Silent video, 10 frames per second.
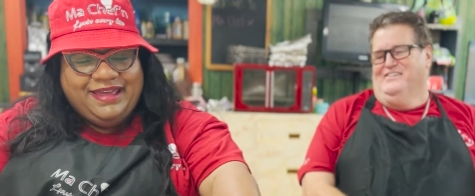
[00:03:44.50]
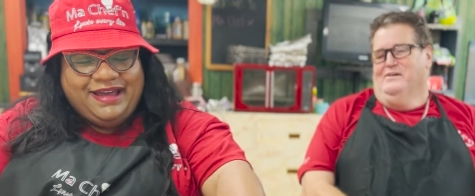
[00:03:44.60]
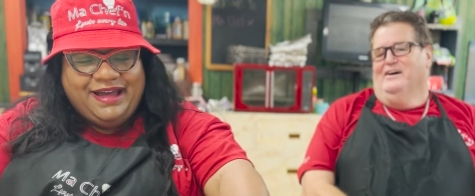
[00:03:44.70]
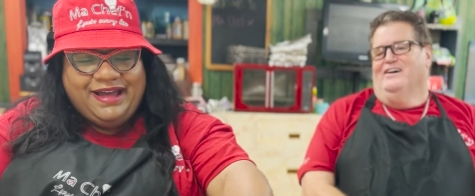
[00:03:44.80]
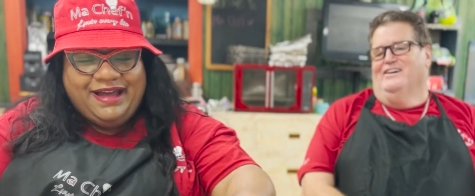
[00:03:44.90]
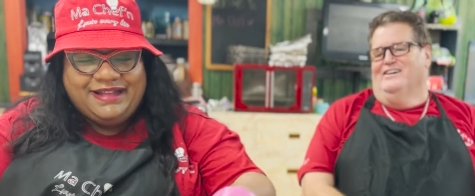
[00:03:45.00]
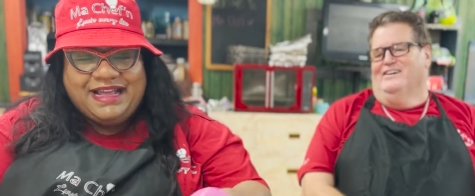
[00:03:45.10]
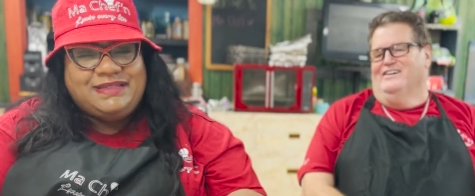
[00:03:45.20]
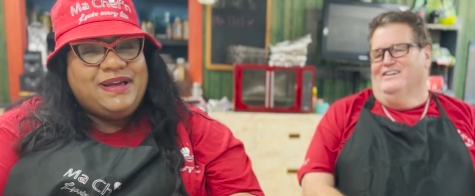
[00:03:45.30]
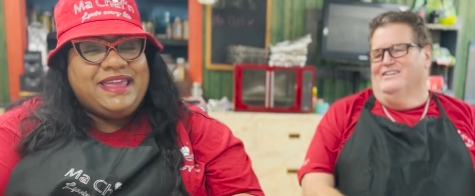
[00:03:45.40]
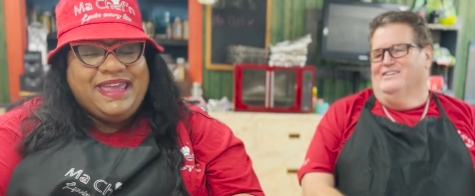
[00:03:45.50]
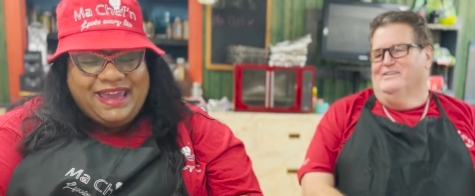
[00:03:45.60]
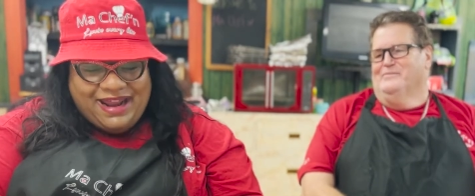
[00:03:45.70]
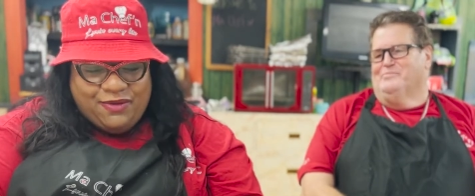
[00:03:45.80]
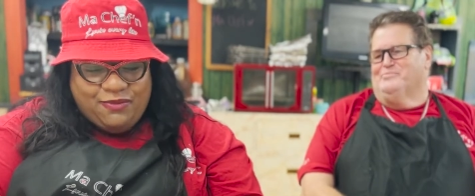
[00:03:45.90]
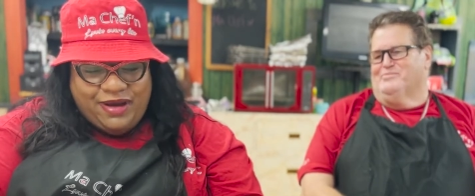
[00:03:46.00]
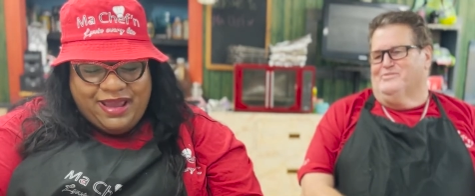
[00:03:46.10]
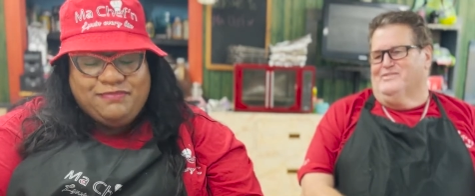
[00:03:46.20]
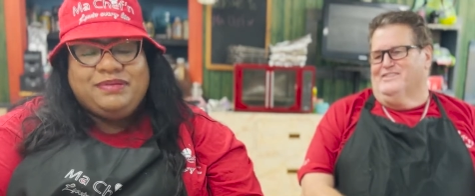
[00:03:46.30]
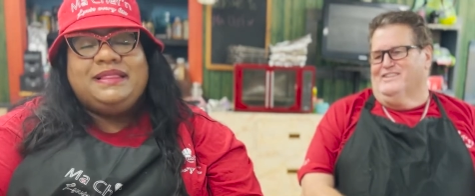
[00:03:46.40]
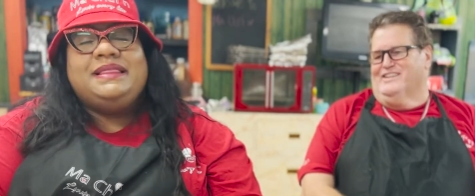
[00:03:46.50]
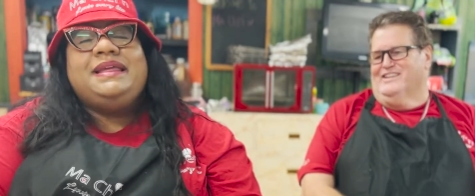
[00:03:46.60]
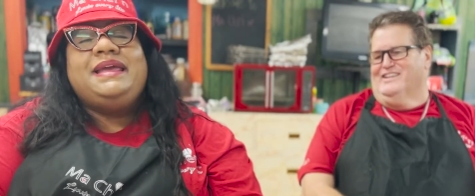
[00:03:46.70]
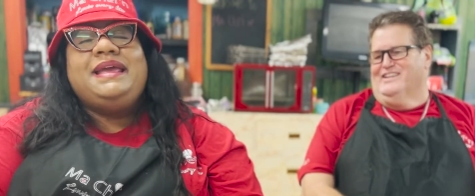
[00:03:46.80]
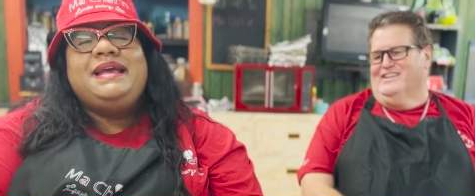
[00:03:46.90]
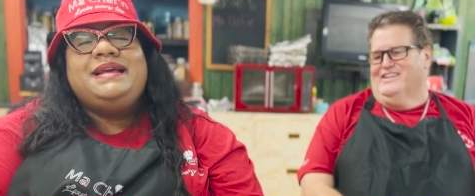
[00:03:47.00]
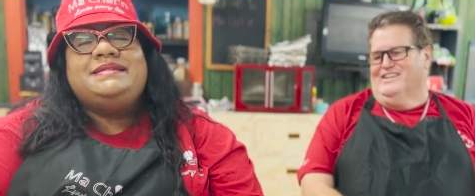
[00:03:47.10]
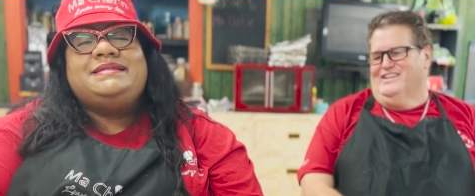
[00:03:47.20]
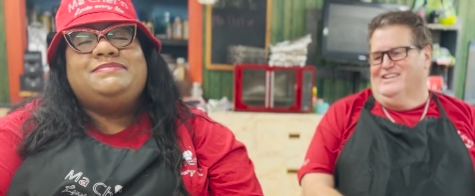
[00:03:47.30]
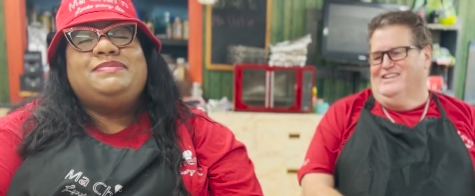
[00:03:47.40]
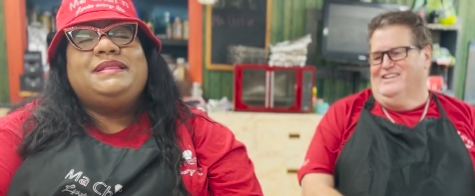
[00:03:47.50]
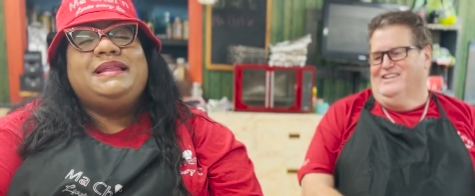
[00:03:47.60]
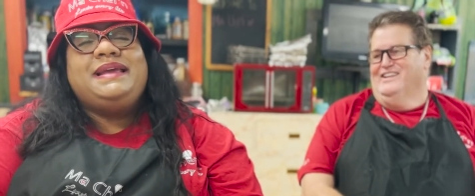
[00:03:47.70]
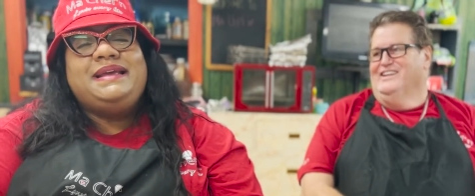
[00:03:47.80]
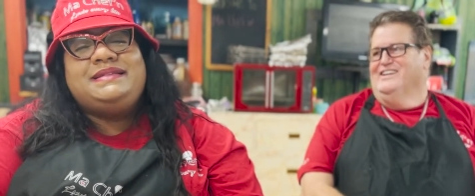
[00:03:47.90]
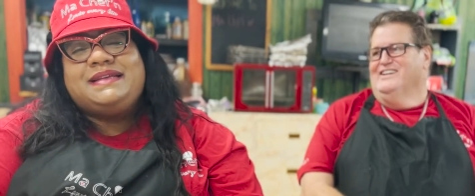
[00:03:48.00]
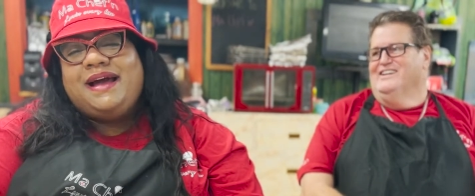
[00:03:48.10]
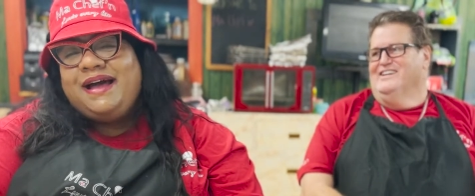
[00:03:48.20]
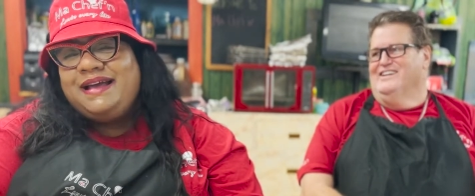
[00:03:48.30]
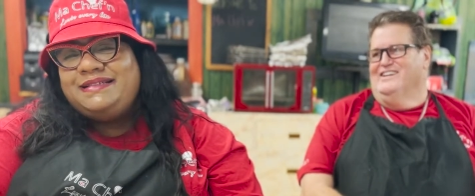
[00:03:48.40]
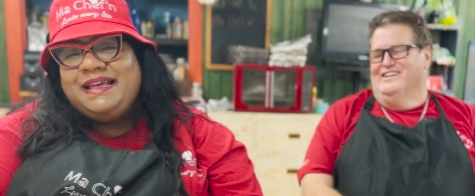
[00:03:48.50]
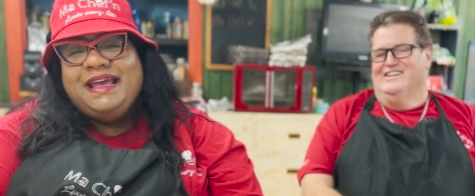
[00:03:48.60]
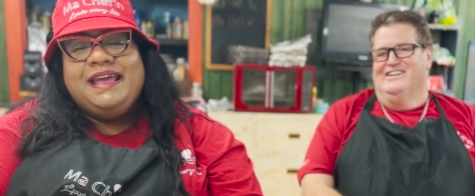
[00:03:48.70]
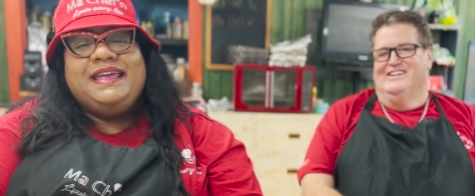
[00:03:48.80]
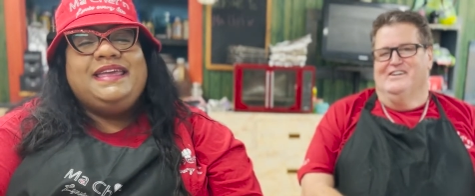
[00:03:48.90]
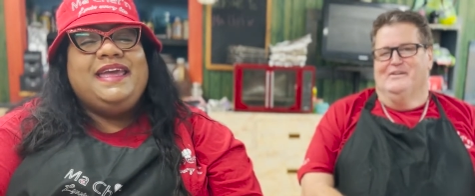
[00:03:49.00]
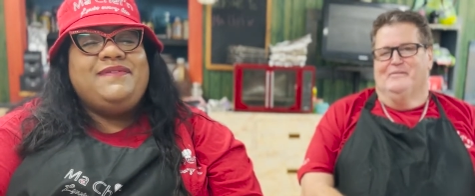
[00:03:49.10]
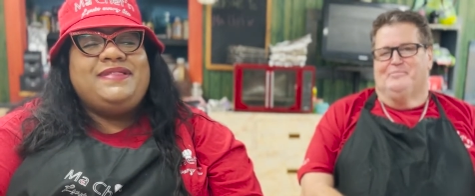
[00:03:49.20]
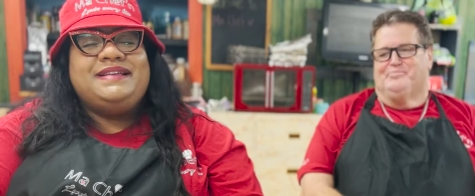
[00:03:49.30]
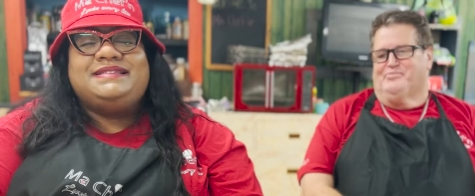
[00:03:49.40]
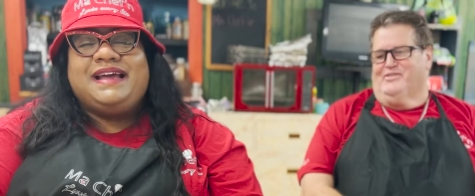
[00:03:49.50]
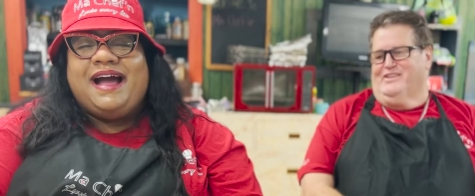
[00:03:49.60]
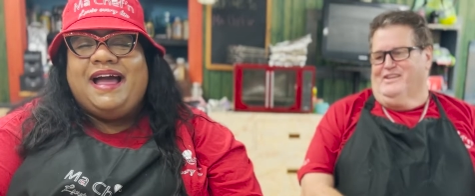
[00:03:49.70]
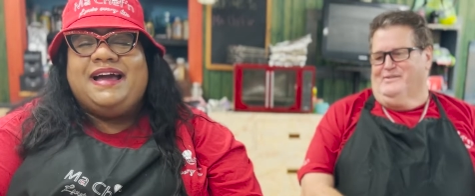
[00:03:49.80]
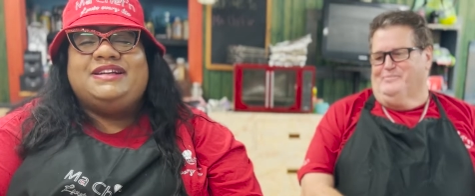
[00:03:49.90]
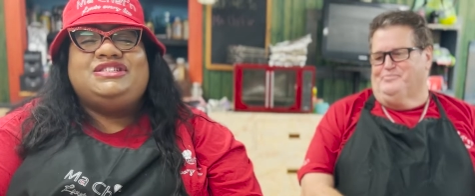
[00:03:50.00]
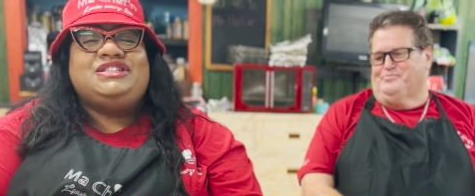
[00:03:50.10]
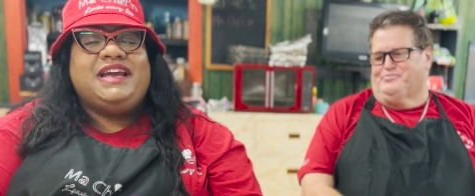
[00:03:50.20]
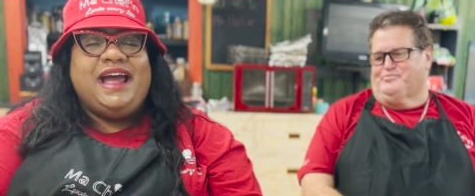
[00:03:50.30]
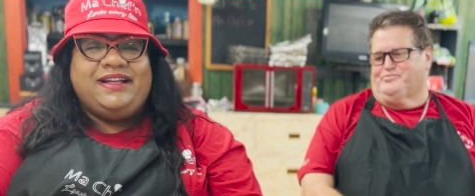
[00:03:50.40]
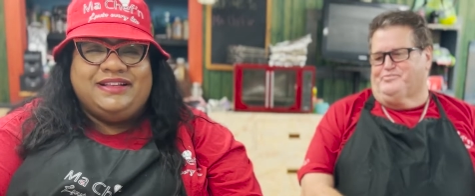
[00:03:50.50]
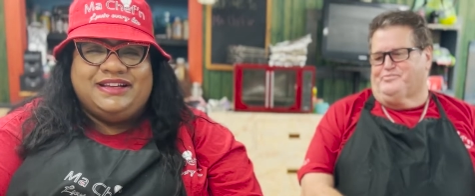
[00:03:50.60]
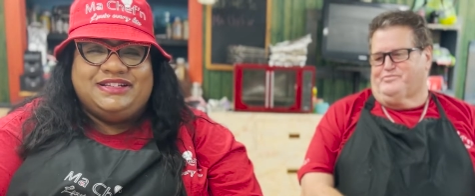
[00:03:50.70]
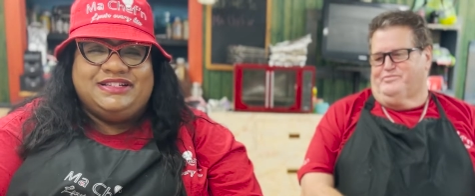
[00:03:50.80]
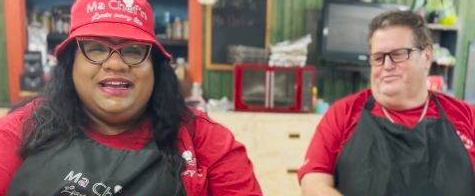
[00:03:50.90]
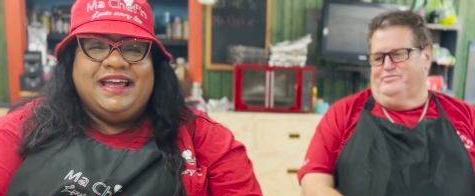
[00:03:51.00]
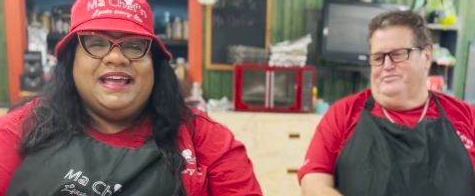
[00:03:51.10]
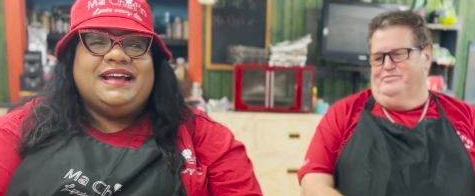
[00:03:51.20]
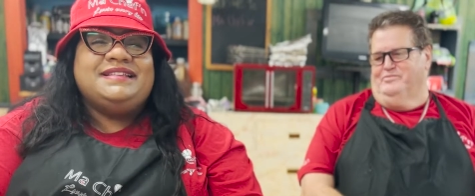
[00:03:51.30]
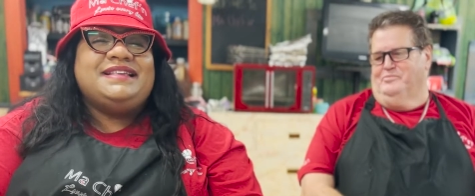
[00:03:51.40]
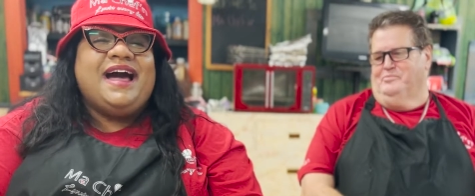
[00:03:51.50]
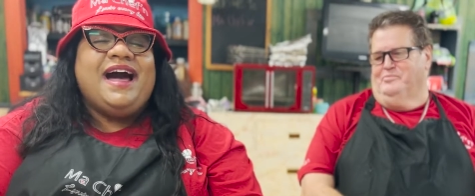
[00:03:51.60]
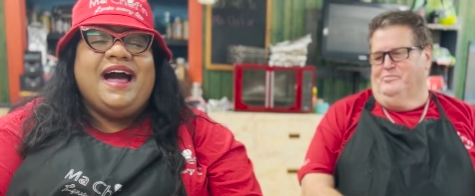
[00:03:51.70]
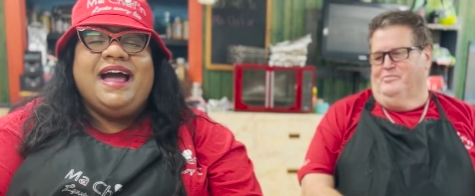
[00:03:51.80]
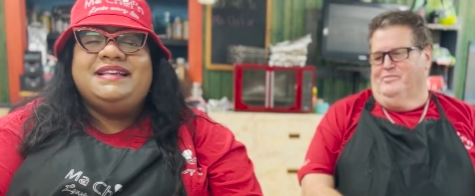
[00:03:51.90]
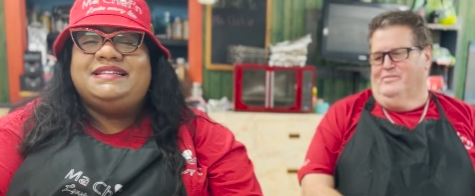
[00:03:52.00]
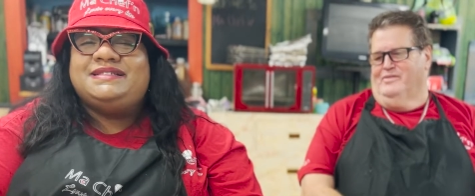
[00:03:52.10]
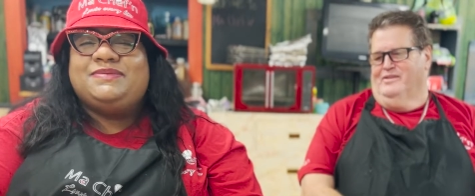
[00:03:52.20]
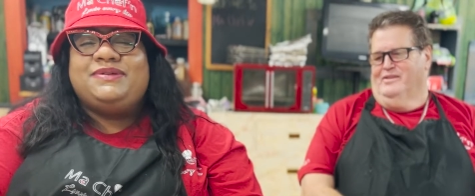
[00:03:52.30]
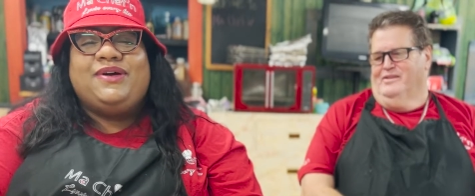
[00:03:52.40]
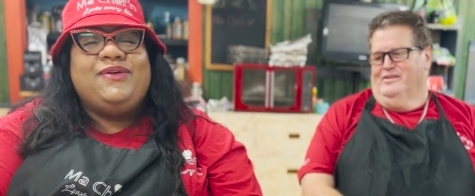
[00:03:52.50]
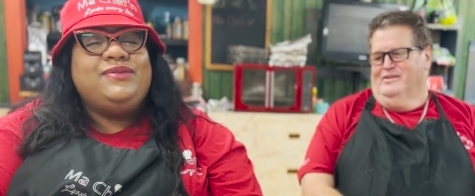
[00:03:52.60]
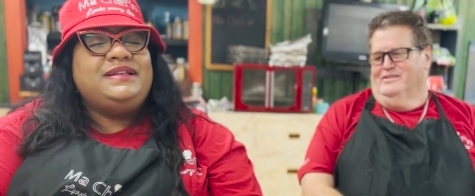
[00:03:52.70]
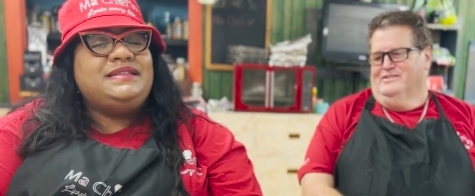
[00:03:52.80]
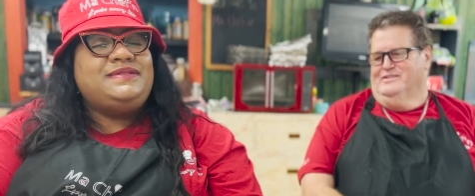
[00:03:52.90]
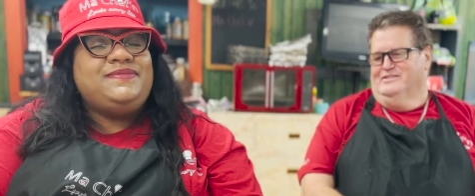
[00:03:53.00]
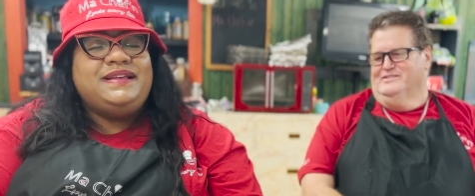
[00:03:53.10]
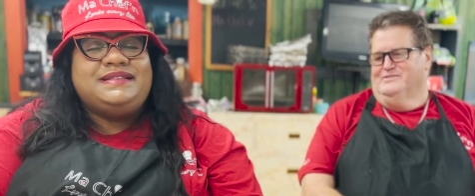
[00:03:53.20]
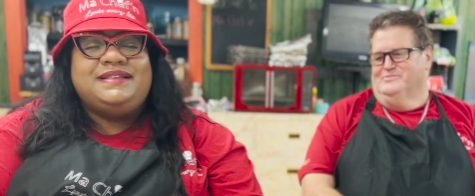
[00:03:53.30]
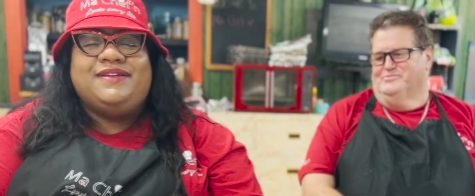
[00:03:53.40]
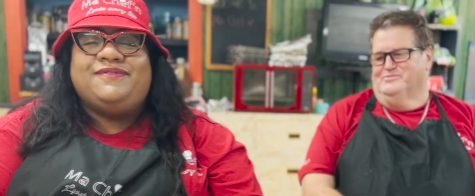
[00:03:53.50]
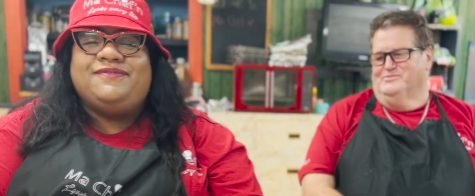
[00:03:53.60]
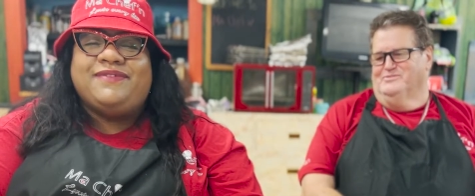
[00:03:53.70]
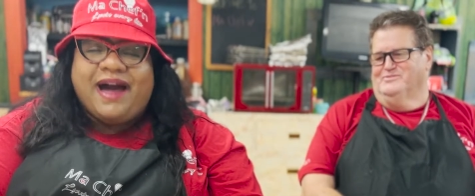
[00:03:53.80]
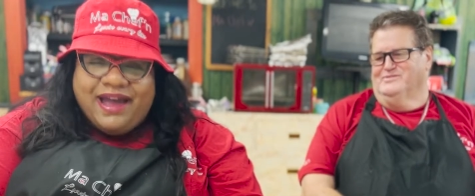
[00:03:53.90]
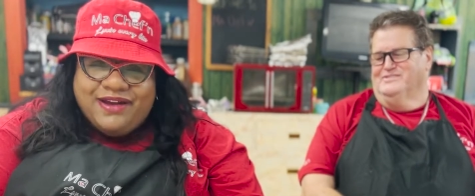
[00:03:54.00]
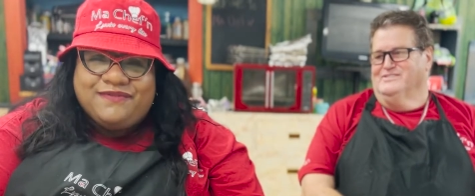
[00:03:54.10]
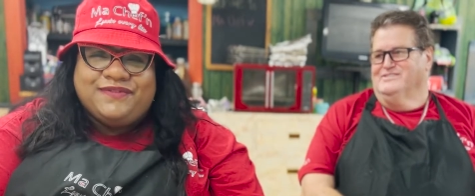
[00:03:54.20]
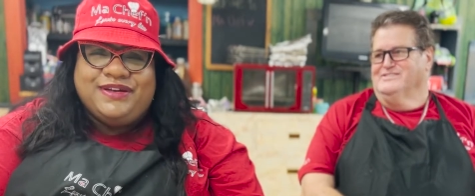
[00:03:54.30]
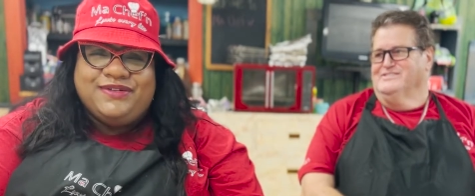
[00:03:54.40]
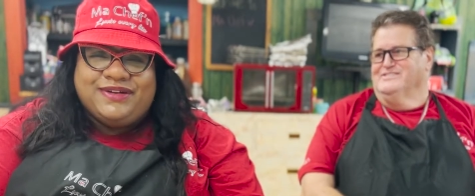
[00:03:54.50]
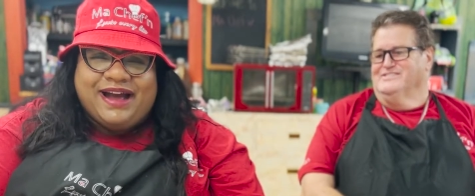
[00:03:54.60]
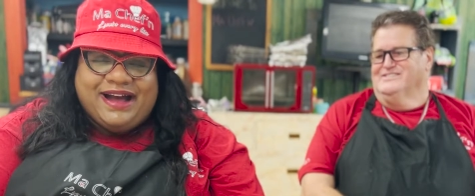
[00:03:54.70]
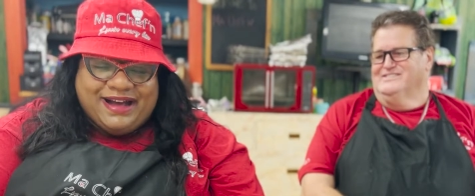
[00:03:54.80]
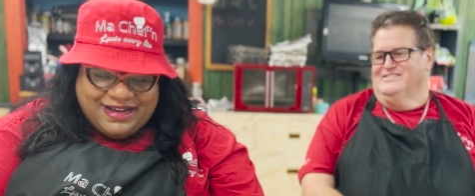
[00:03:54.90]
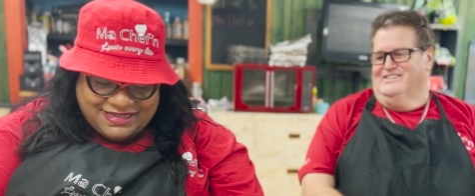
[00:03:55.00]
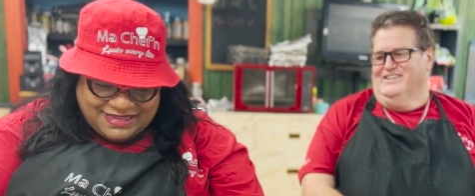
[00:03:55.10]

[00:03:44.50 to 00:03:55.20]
Speaker 1: Ah, that's why I cannot wait. Please, please, guys, give this guy a challenge. Because mm. I just want to hold his feet to the fire for you guys.